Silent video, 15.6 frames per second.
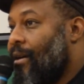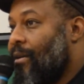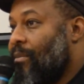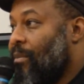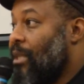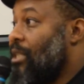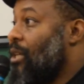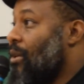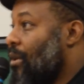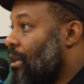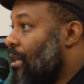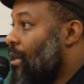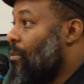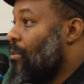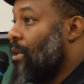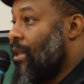
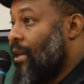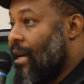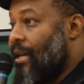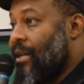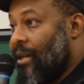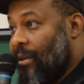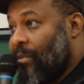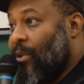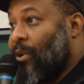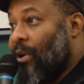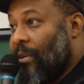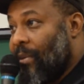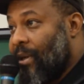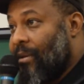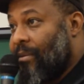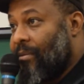materially and where they're at in their
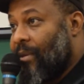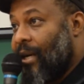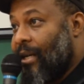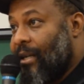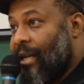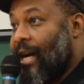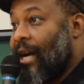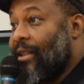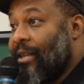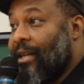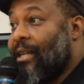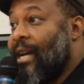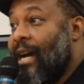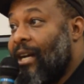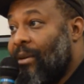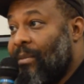employment, right, and how the
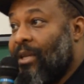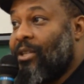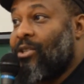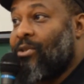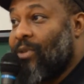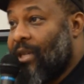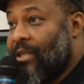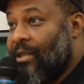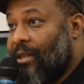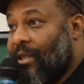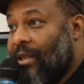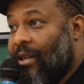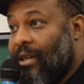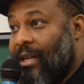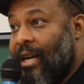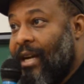economy is structured in
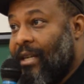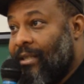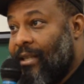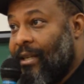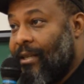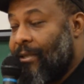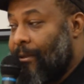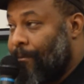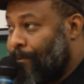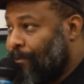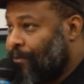our context.